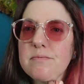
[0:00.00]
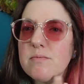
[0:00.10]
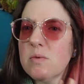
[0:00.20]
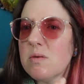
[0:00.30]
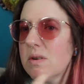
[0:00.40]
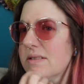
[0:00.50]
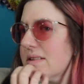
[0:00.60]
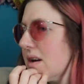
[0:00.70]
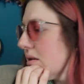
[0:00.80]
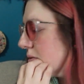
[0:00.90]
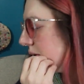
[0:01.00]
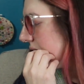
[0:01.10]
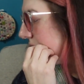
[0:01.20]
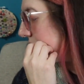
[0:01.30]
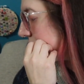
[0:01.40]
what was the
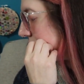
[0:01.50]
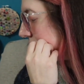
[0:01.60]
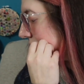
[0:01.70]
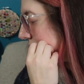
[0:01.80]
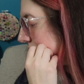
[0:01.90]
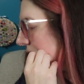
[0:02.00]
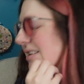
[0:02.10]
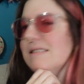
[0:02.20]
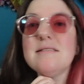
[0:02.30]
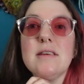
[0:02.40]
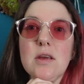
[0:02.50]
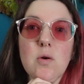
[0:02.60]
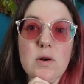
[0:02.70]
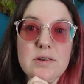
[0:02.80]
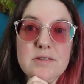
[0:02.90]
colorway?
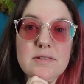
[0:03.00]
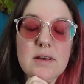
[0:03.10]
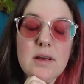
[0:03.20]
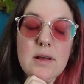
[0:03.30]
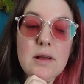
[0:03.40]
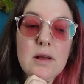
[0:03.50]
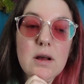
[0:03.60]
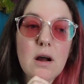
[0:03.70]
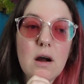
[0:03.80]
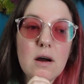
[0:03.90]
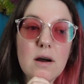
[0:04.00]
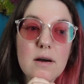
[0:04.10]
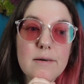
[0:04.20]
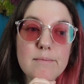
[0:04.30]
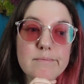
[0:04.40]
Seahorse.
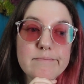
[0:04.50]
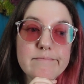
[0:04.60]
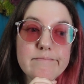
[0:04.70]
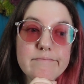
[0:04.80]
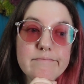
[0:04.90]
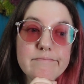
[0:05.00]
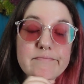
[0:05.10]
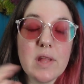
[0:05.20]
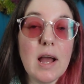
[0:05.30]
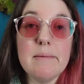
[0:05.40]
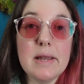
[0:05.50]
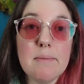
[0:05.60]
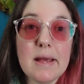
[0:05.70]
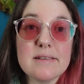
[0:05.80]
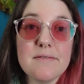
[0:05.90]
I'm a Knit
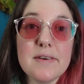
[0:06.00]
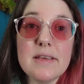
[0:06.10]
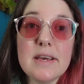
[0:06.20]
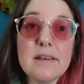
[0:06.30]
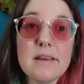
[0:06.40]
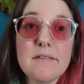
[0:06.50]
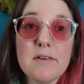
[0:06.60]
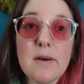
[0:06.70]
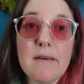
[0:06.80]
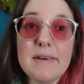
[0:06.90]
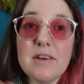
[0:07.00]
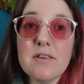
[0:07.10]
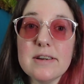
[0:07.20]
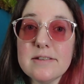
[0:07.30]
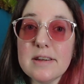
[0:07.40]
Picks affiliate. If you have
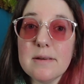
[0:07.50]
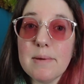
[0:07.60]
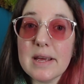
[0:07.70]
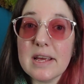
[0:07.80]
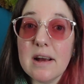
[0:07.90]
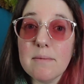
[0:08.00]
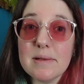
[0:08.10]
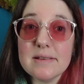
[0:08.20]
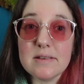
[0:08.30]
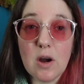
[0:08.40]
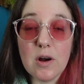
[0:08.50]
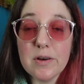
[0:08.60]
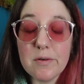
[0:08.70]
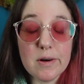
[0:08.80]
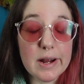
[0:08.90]
interest in picking up this
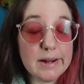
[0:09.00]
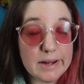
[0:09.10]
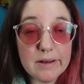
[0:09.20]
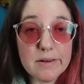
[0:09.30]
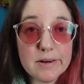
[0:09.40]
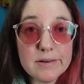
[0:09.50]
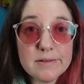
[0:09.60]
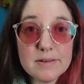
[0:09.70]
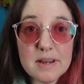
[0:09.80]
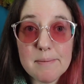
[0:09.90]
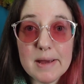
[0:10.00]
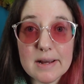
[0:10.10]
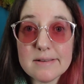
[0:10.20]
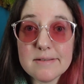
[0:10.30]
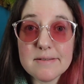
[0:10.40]
yarn or any other Knit
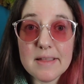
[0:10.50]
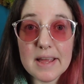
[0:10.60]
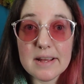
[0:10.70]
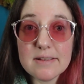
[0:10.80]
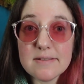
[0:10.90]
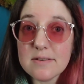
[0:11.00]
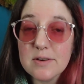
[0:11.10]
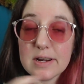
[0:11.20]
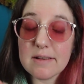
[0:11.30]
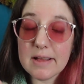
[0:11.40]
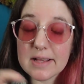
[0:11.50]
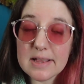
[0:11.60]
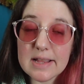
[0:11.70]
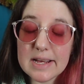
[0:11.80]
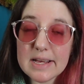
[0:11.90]
Picks things, you can click
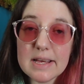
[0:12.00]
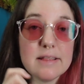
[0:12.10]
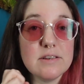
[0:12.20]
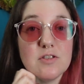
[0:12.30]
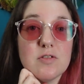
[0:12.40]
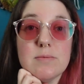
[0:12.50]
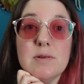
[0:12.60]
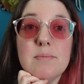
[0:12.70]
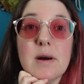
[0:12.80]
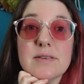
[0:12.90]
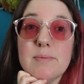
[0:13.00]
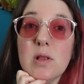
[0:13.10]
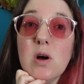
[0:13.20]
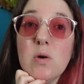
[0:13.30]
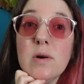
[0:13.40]
the link in the description box
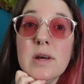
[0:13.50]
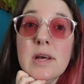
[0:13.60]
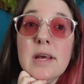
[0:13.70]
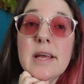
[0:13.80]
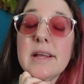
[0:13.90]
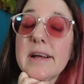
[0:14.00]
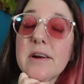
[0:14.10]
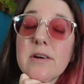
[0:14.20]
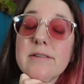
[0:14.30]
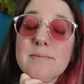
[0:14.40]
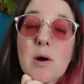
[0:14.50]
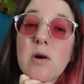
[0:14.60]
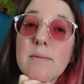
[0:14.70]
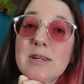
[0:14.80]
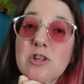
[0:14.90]
below, and I earn a small
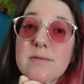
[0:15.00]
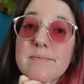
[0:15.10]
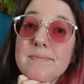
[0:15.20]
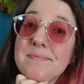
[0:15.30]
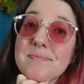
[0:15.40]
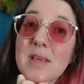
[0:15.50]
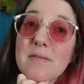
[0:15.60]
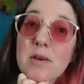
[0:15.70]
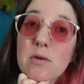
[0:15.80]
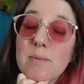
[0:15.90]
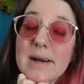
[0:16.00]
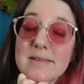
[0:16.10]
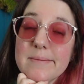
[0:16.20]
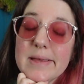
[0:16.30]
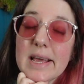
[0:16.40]
commission if you buy
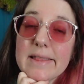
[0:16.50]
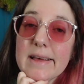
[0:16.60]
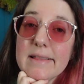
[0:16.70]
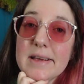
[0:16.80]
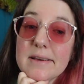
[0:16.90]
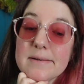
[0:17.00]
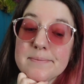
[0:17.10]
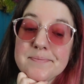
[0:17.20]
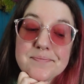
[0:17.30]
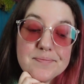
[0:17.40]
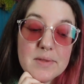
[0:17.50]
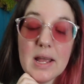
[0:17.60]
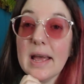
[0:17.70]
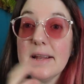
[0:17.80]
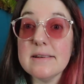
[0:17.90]
something at that link.
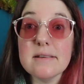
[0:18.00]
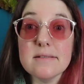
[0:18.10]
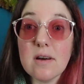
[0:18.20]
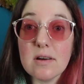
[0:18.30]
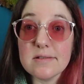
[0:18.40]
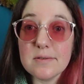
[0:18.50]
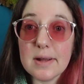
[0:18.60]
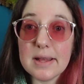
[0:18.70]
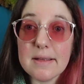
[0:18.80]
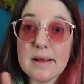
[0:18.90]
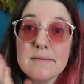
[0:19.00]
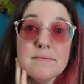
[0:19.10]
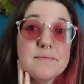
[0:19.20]
And it doesn't cost you anything.